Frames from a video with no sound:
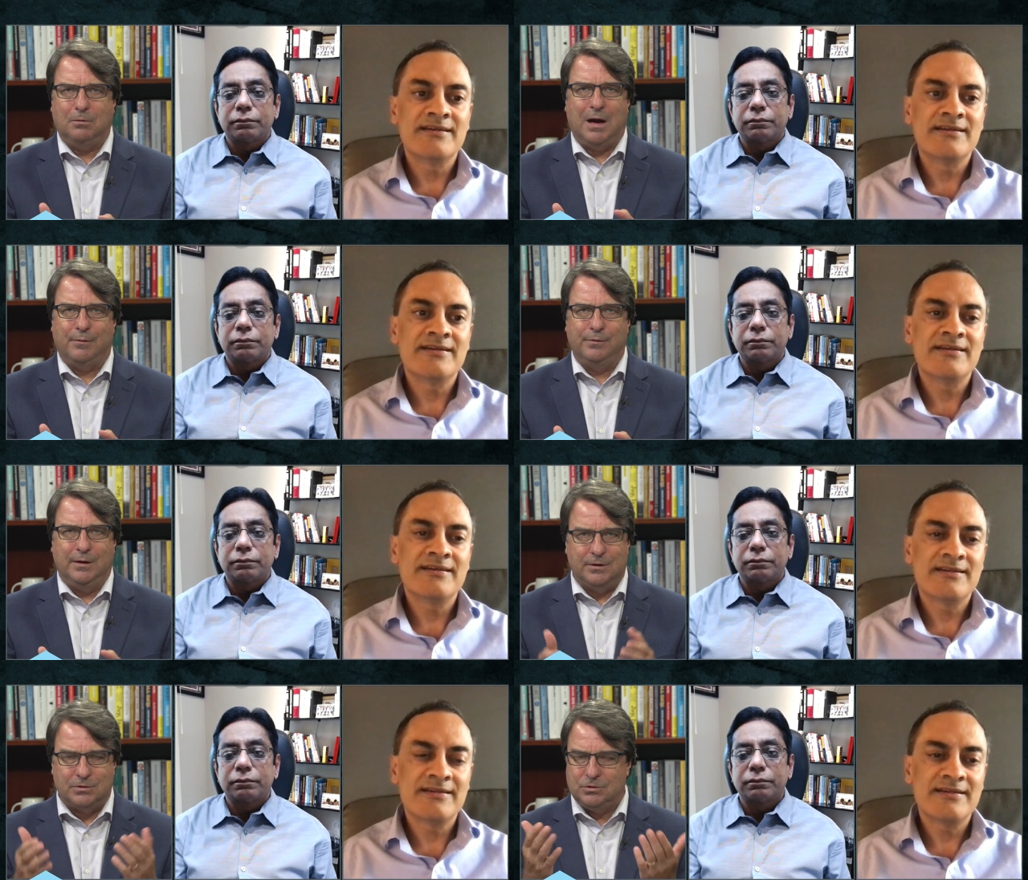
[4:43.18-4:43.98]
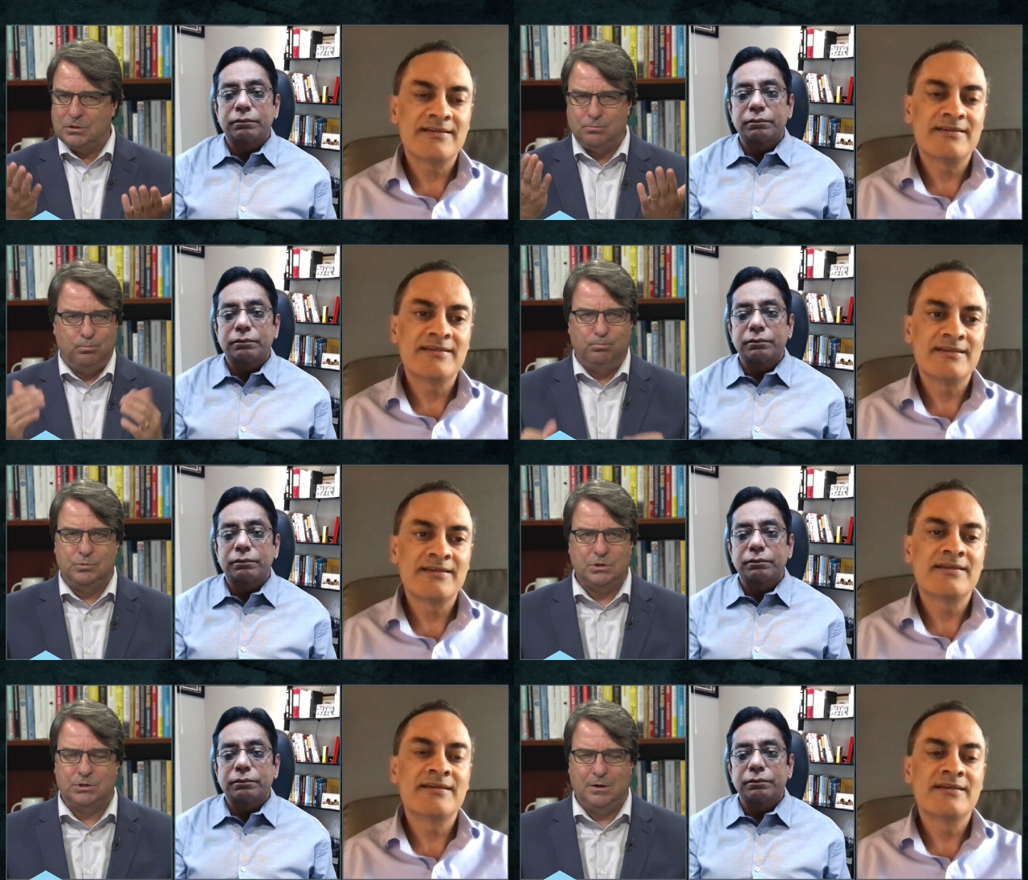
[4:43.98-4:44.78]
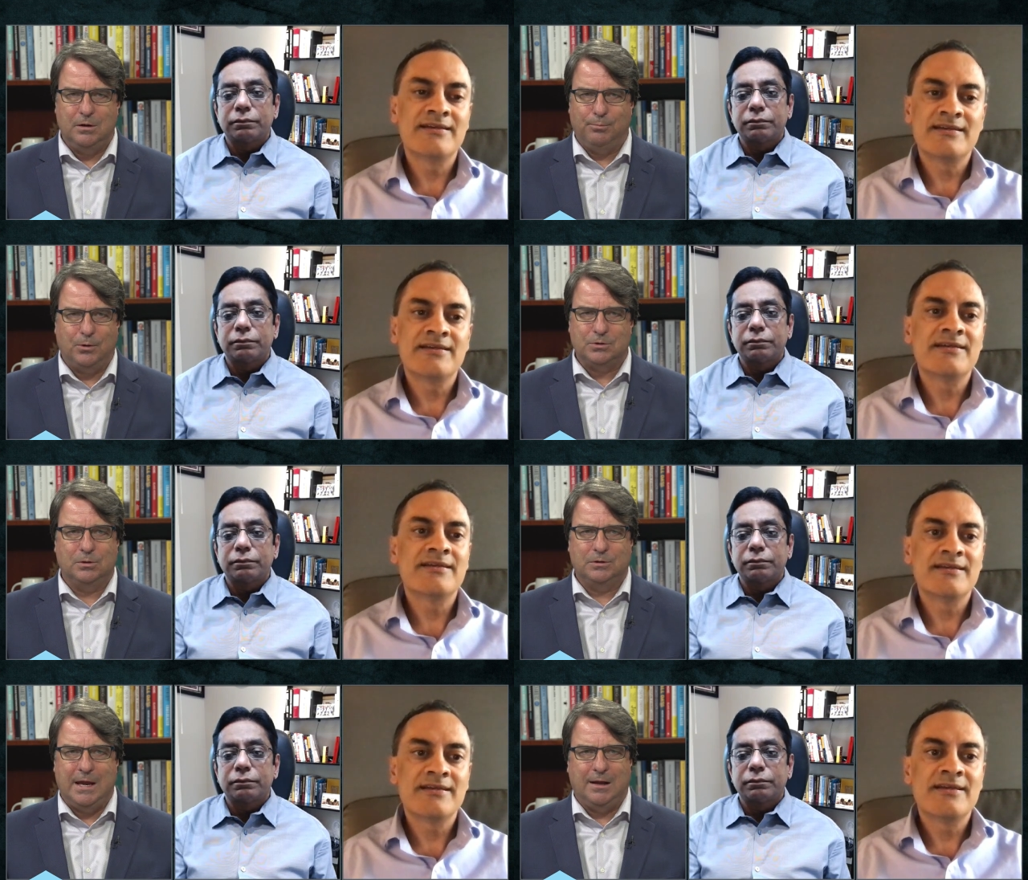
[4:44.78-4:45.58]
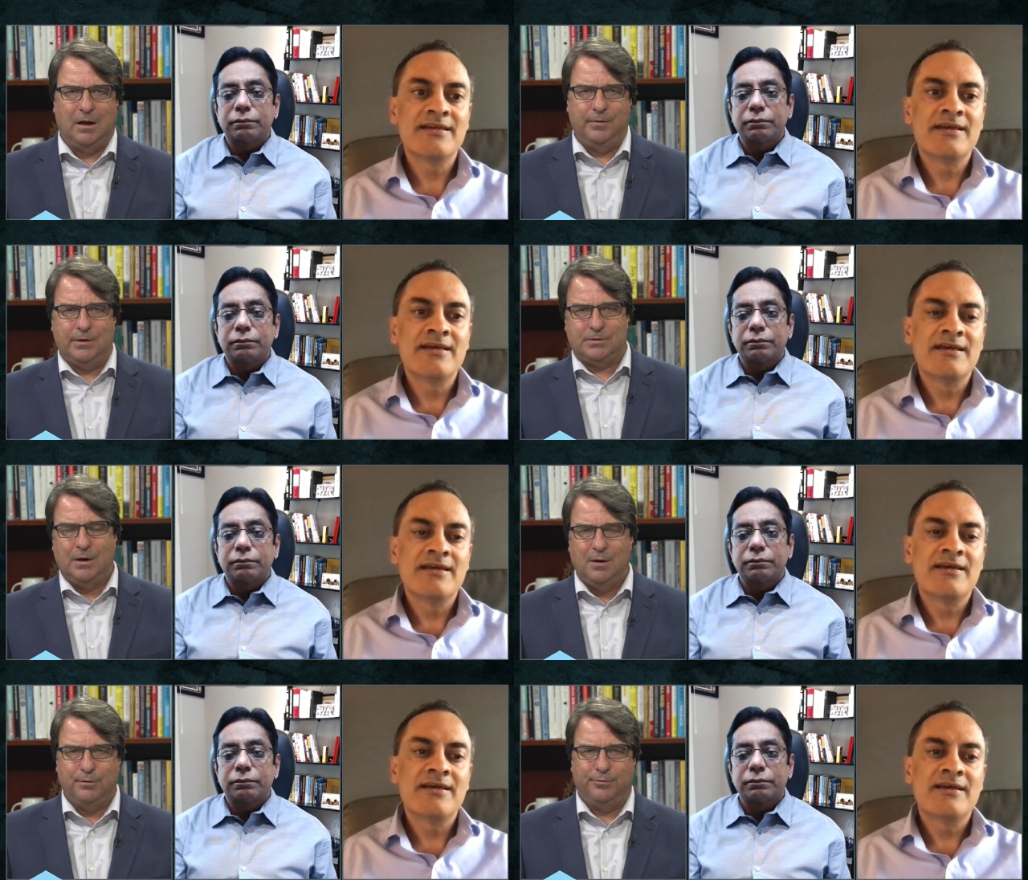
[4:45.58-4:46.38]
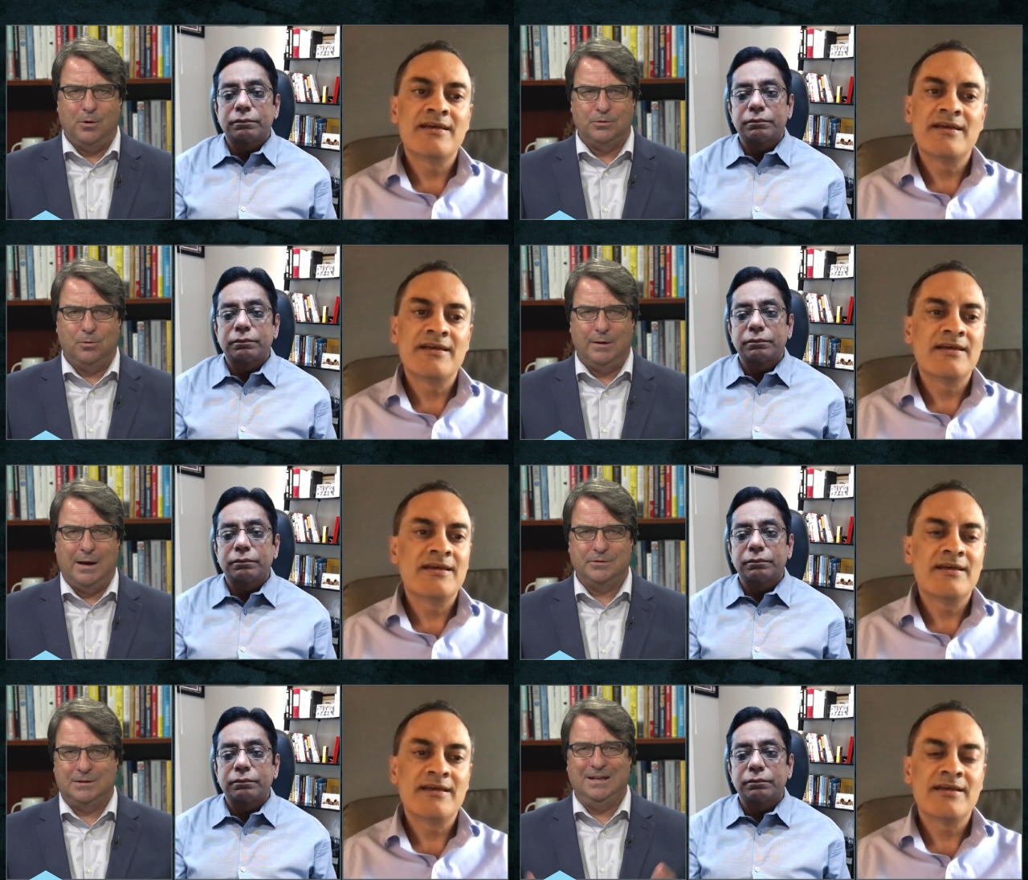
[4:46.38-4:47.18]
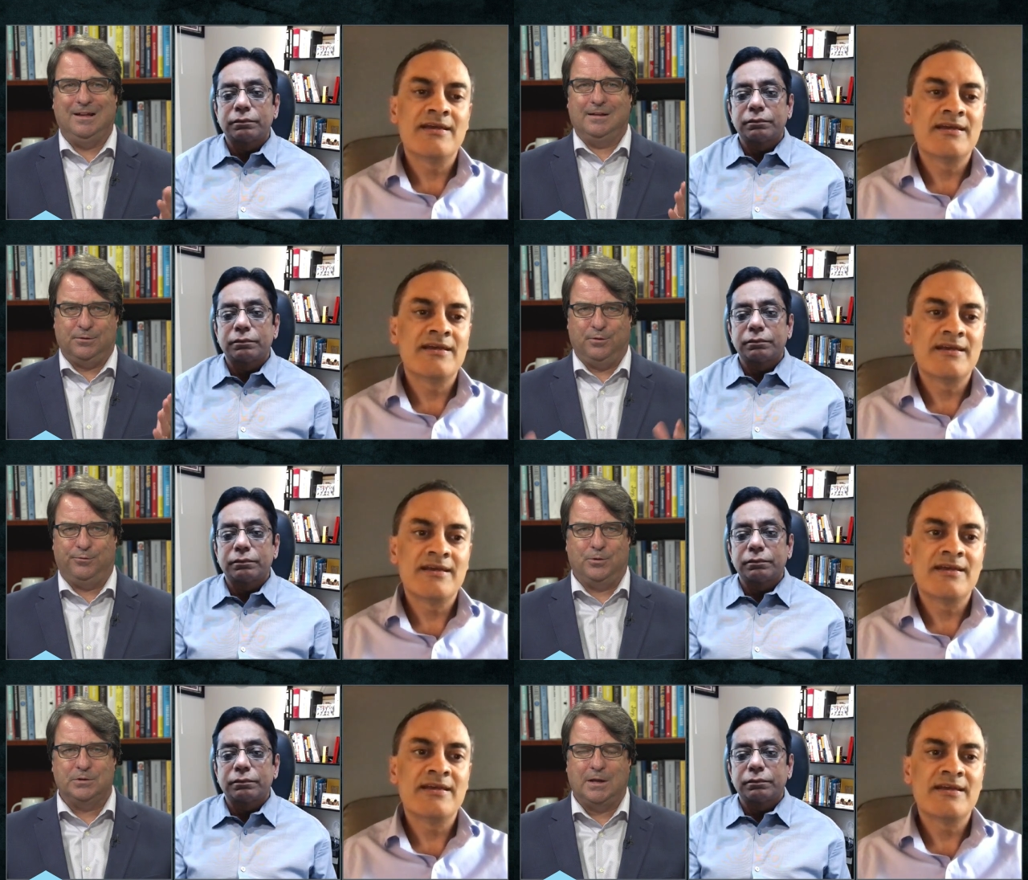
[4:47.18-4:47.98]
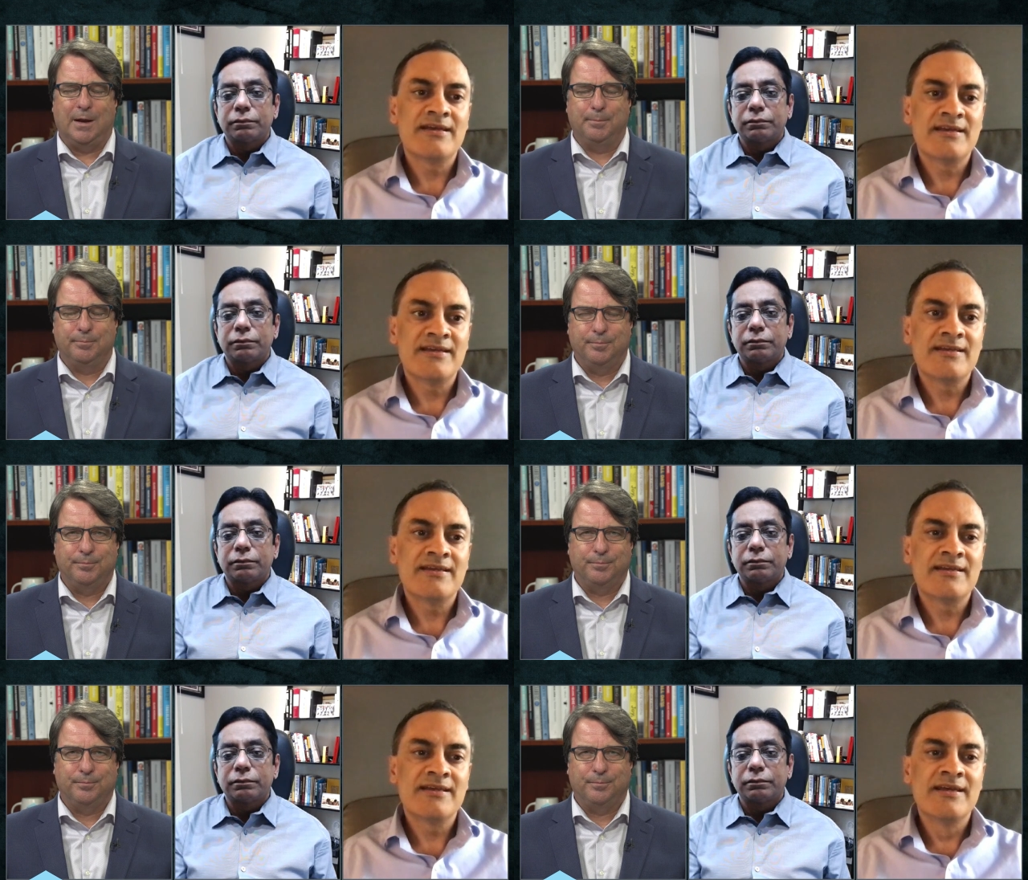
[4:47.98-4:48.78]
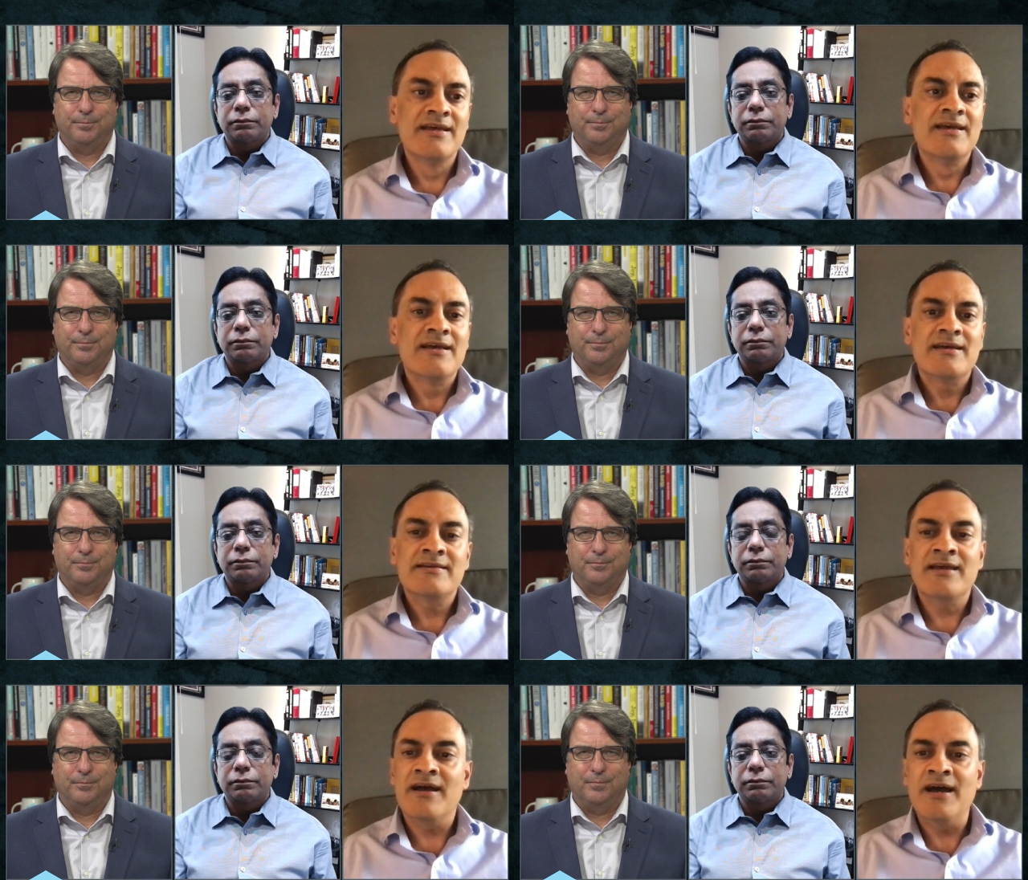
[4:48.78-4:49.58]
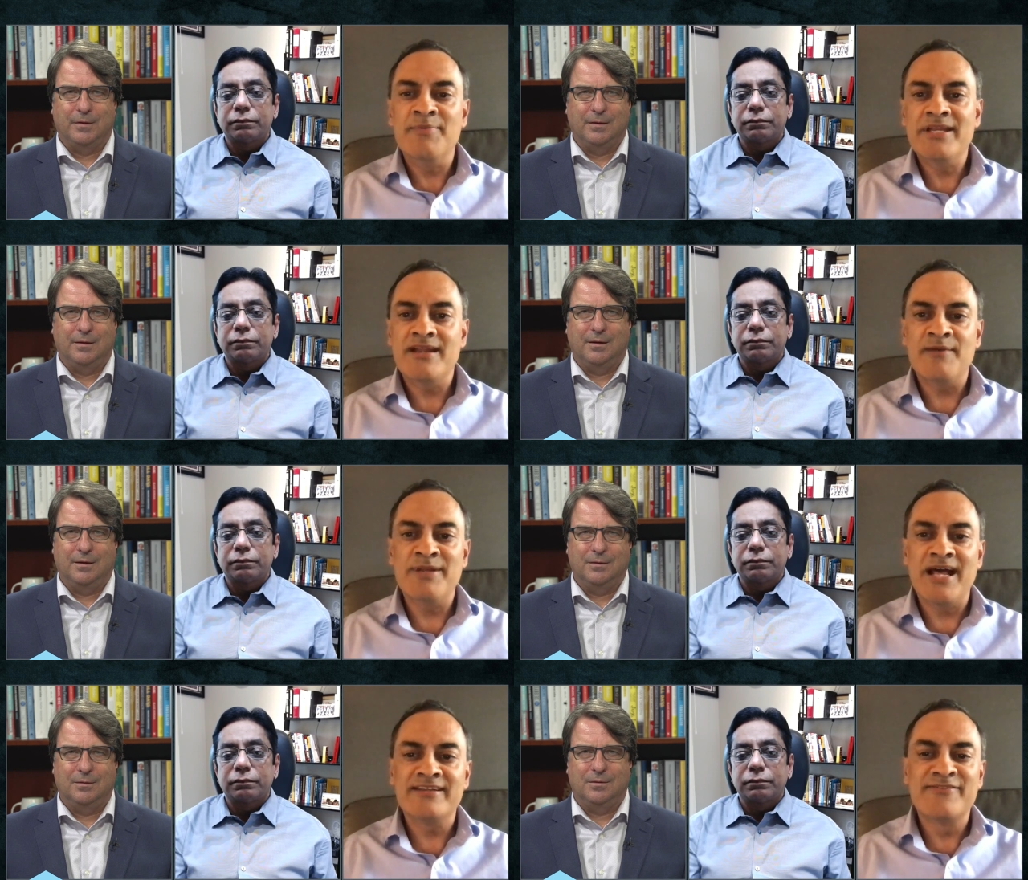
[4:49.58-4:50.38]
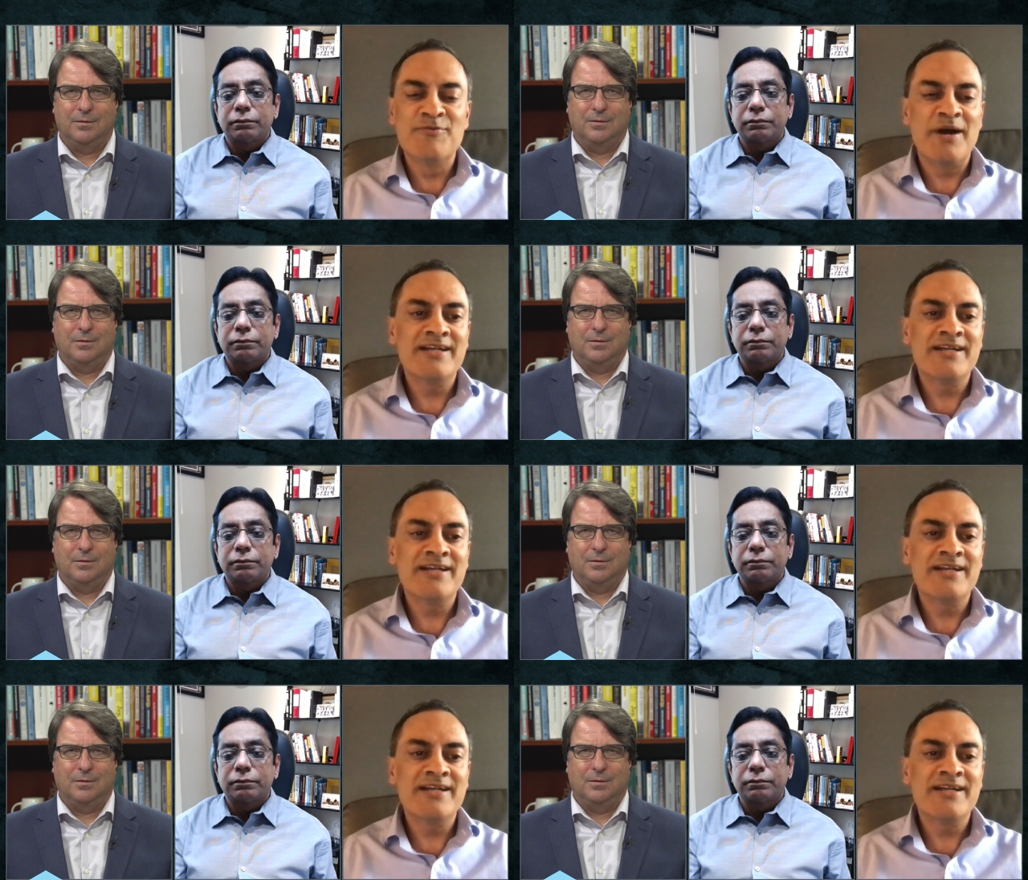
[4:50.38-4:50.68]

Speaker 1: obvious. Just just share your personal take on this for folks who are now seeing this for the first time.
Speaker 2: Yeah, I mean, I mean, I'll give you